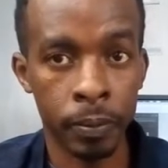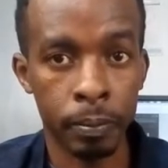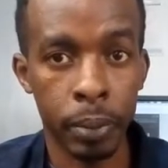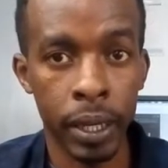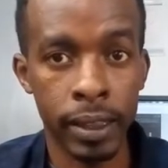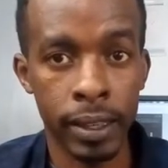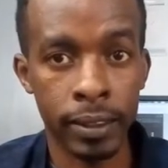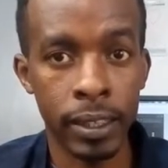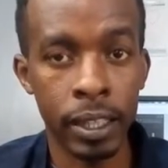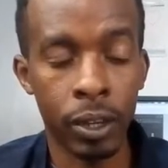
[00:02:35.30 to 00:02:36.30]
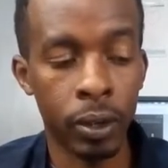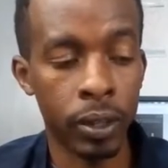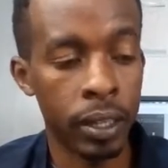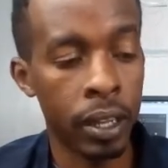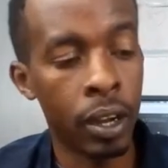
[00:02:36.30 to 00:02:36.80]
play this D chord,
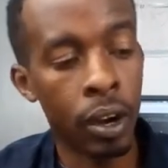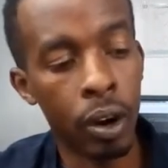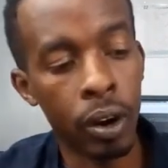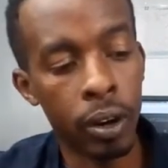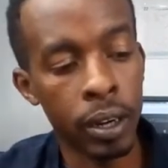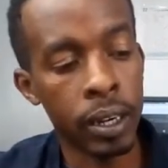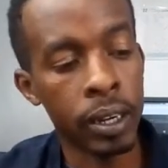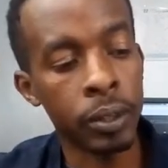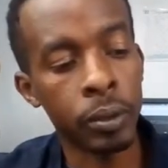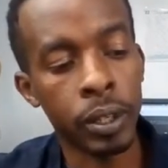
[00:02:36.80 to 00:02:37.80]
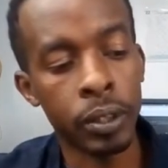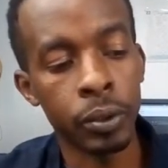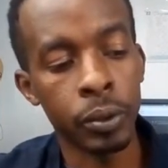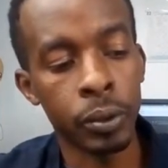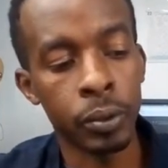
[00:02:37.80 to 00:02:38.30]
or you
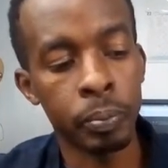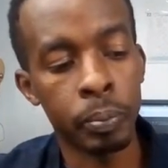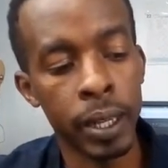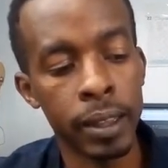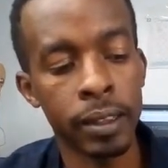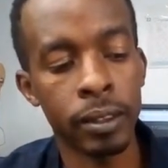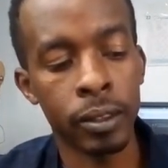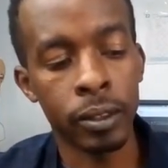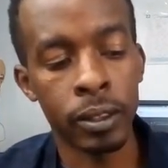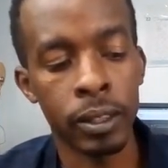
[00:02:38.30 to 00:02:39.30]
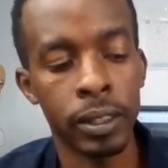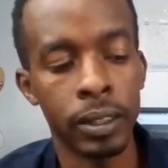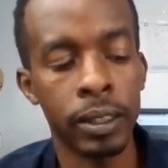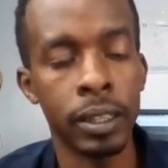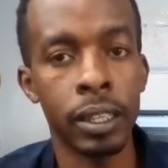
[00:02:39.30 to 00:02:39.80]
can play this chord,
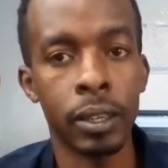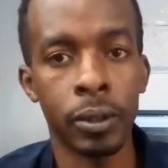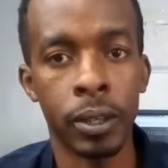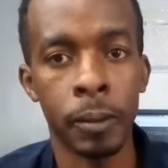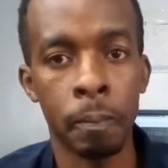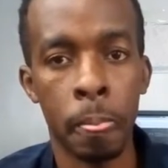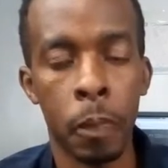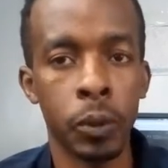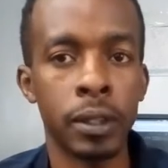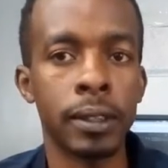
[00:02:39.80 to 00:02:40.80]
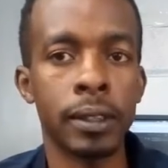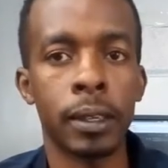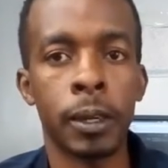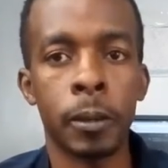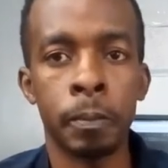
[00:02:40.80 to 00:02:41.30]
D chord, which is
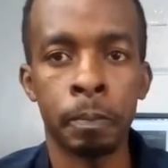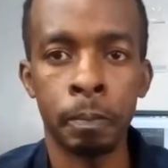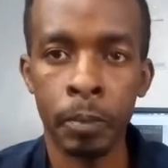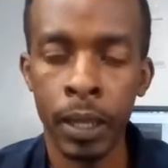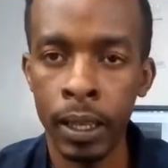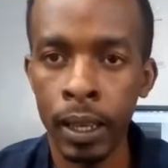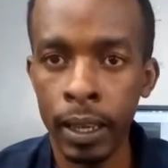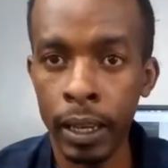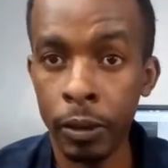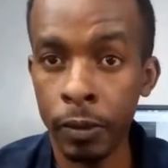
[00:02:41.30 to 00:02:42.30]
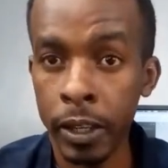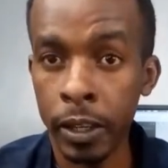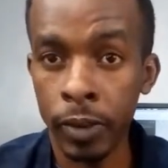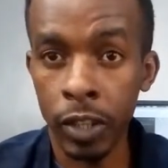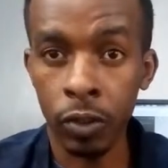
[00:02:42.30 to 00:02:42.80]
kind of an
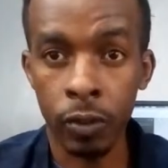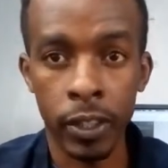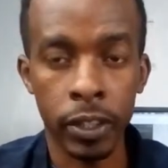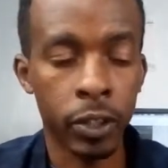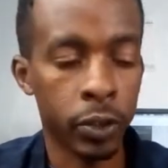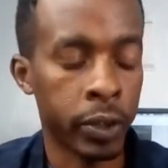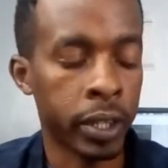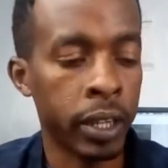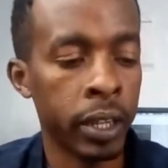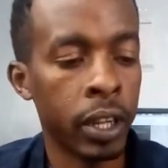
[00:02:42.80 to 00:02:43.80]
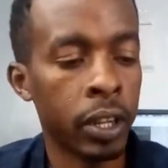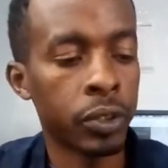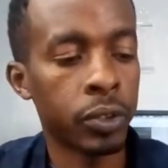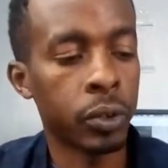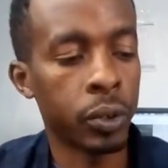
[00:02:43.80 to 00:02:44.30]
inversion of a D chord.
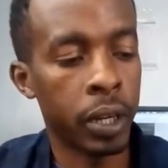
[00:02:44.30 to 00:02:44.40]
So